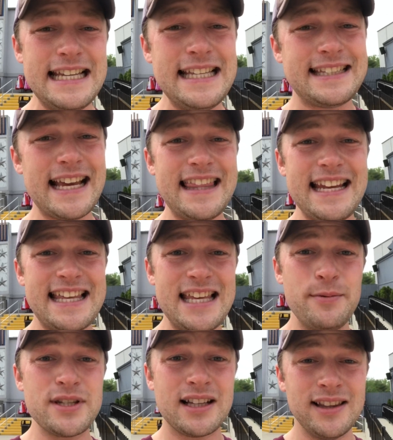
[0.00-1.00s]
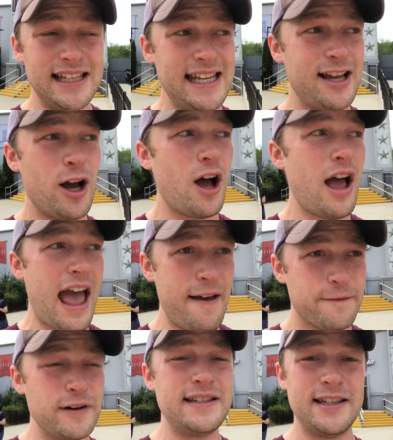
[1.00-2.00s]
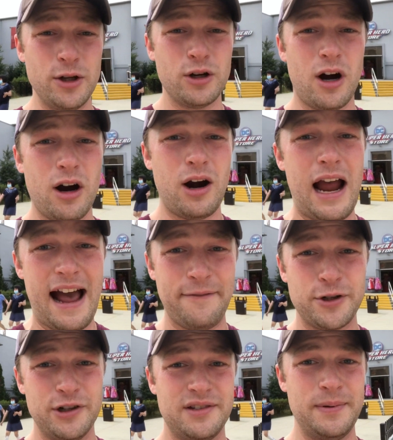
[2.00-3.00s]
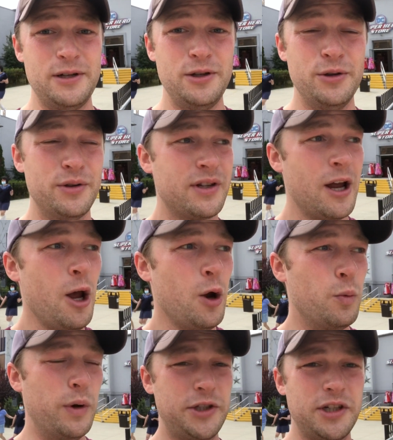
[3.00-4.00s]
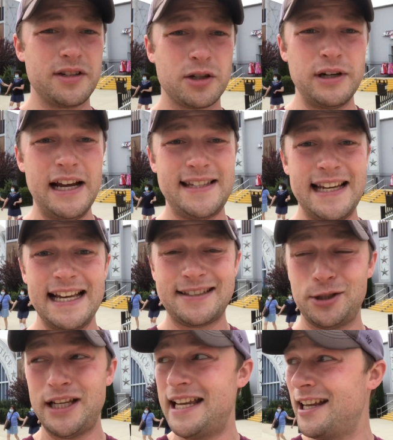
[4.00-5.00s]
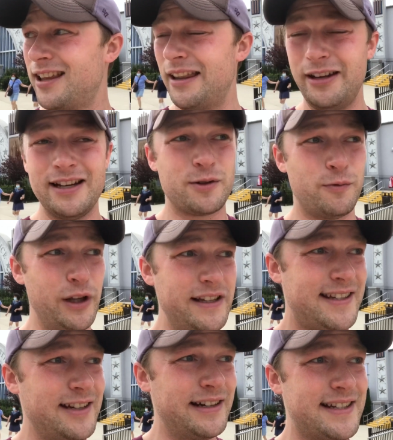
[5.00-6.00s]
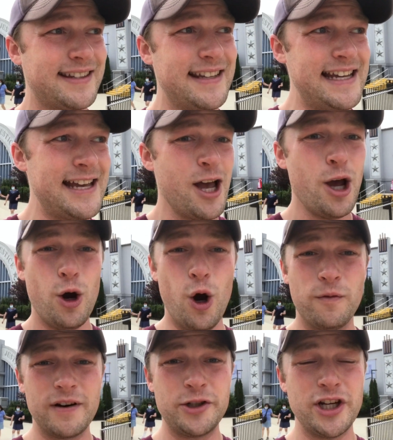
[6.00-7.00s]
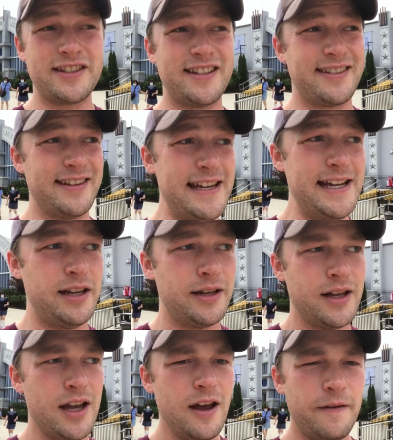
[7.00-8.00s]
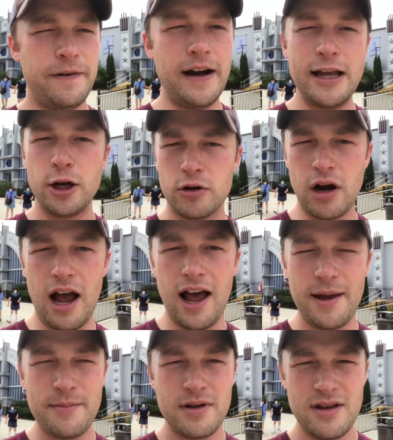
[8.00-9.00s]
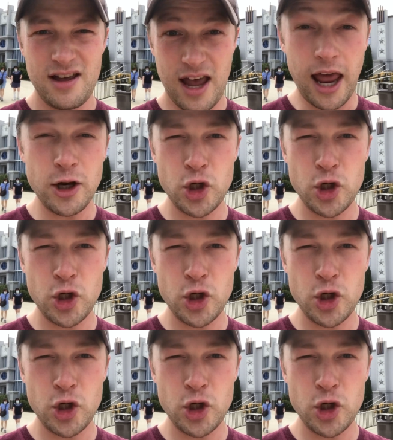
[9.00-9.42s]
said that he was cleaning every single car after it's been used, which is crazy. I guess they're taking cleanliness really seriously over at Justice League, fighting crime and